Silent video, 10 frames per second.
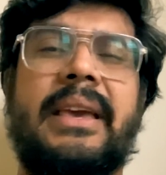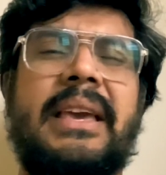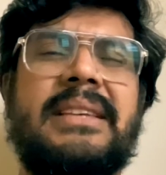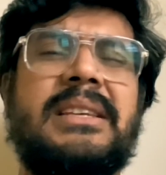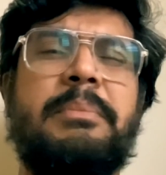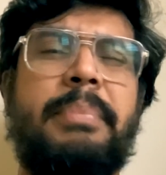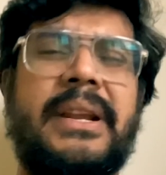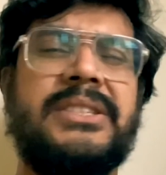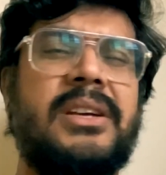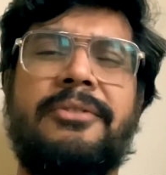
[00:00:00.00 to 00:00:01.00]
in
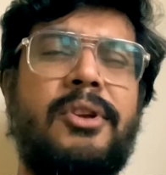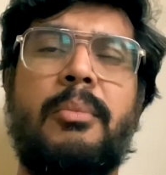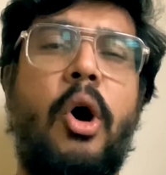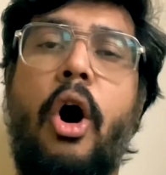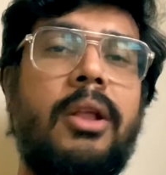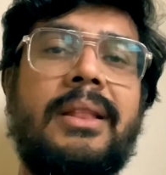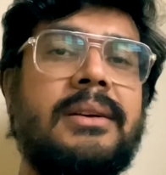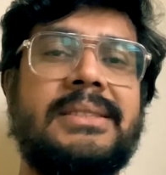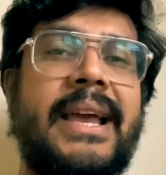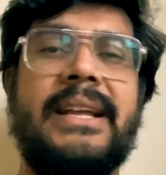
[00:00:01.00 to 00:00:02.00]
pressure from all the
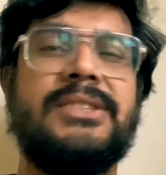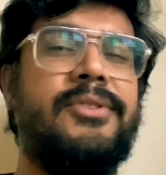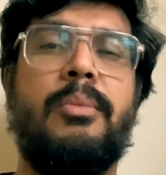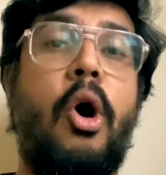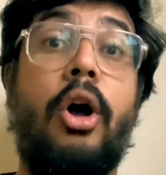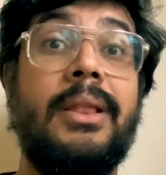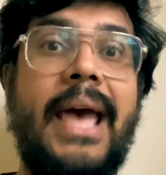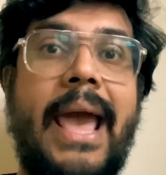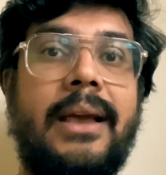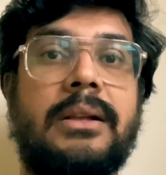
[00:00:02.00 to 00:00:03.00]
sides, from all the
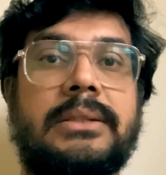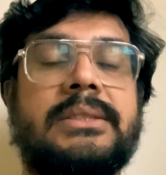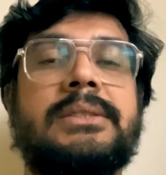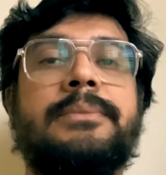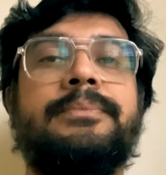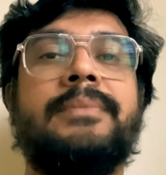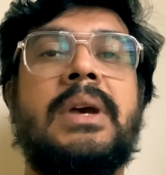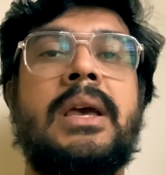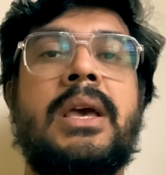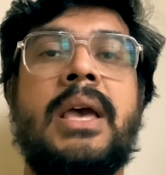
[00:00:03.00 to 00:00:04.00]
angles.
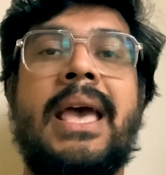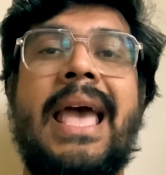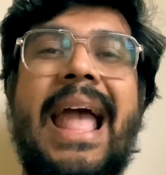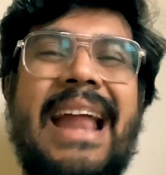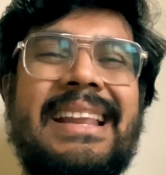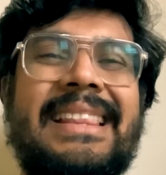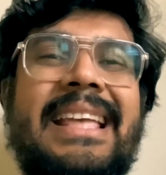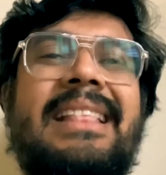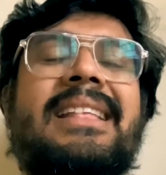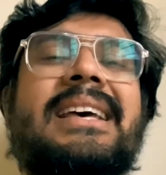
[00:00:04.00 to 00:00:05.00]
And
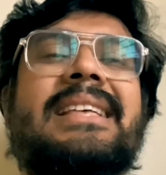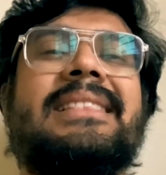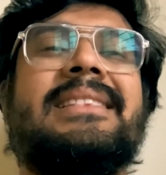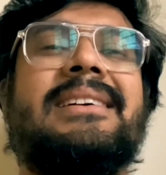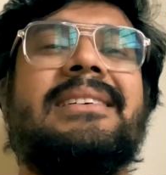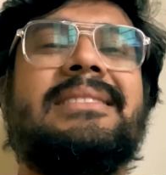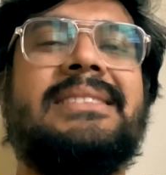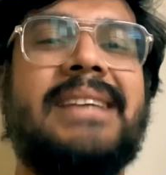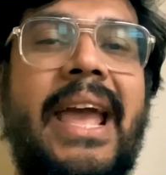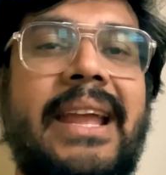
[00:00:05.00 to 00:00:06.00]
then the
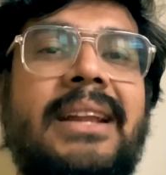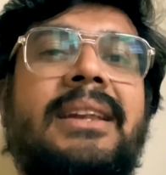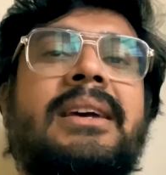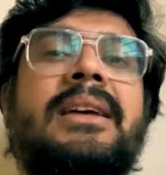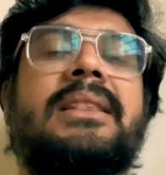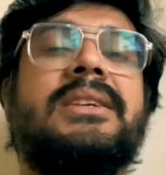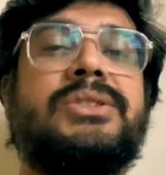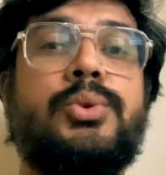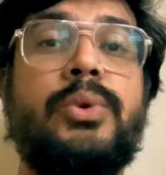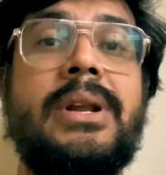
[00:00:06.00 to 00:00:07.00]
child, the
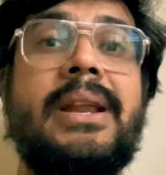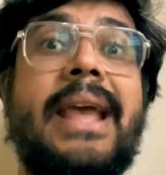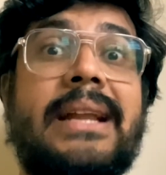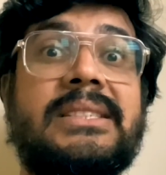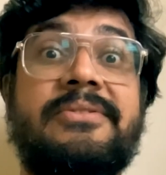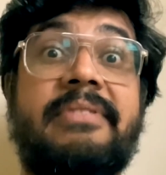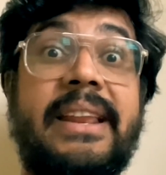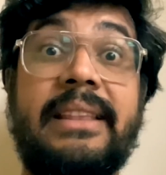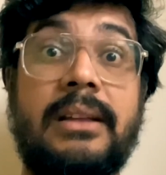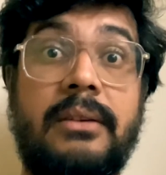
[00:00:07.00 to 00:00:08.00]
student gets
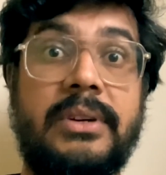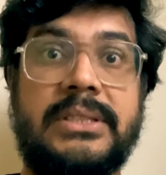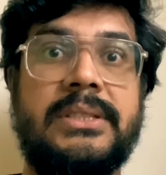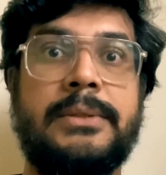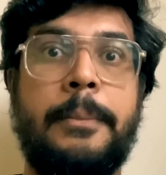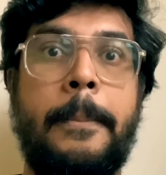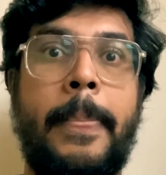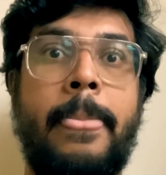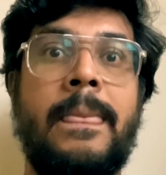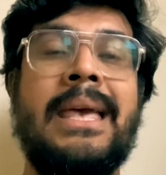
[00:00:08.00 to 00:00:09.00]
very nervous.
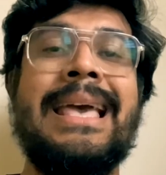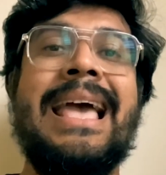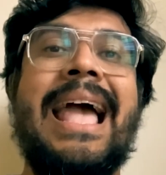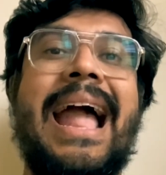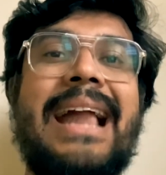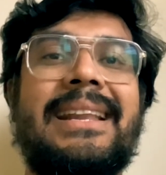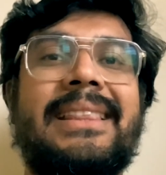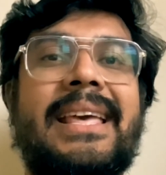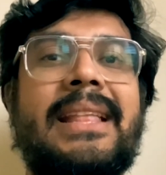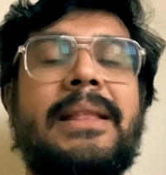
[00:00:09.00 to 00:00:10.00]
And
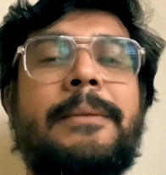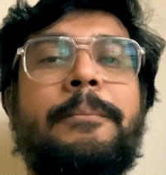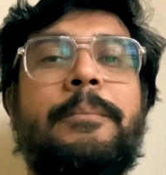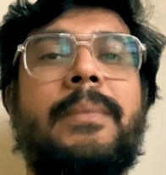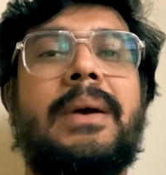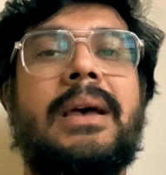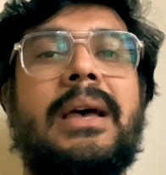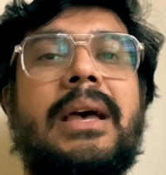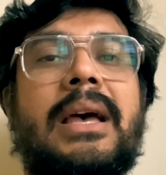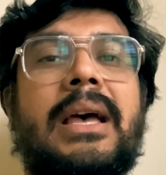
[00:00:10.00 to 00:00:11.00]
then
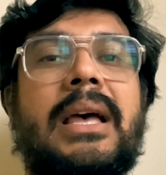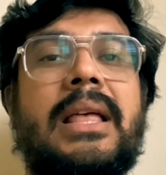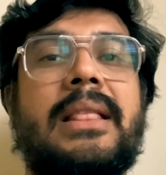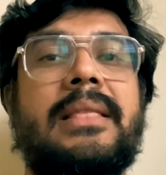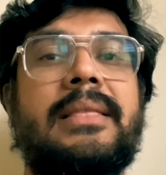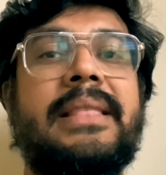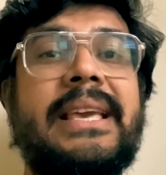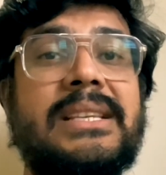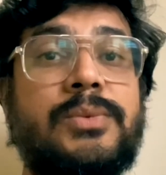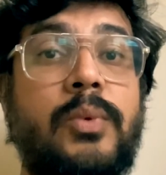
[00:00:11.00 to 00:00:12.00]

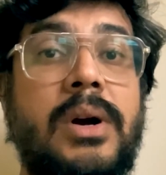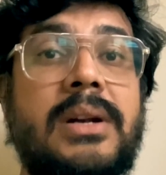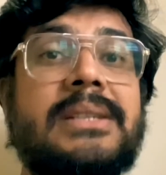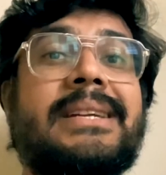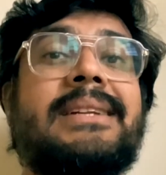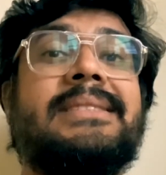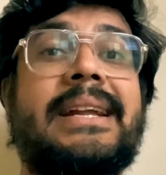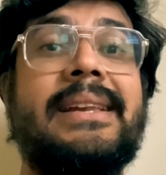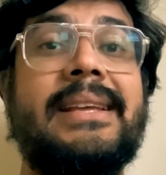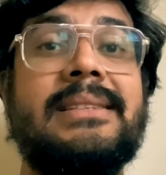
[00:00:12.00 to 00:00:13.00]
these words and
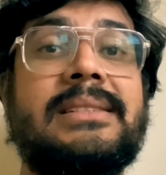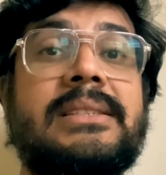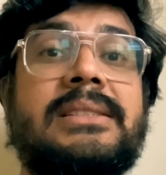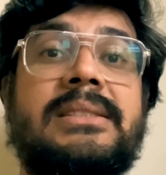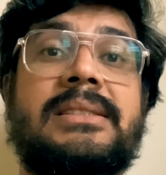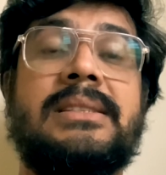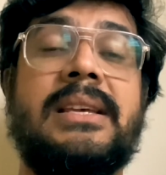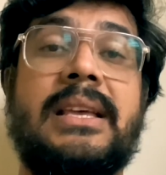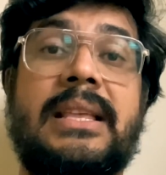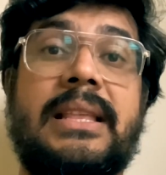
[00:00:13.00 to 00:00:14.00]
sentences,
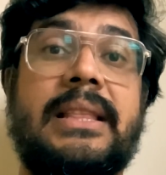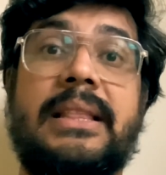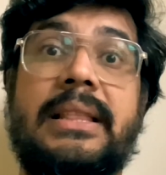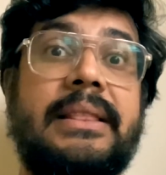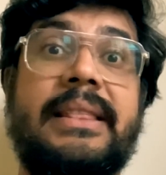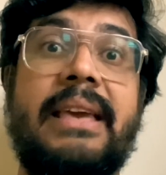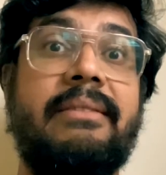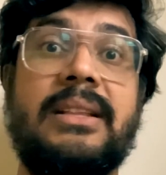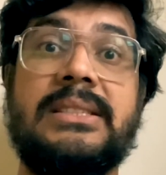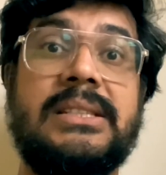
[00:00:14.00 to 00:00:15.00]
they
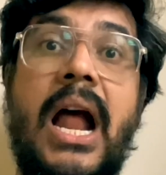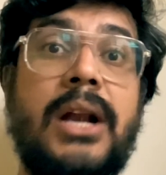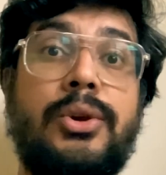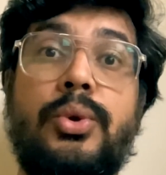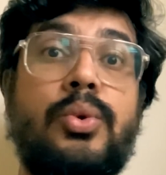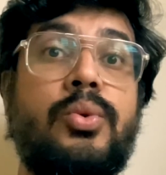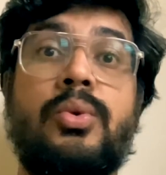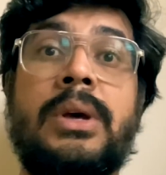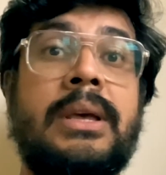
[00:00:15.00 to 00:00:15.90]
will start to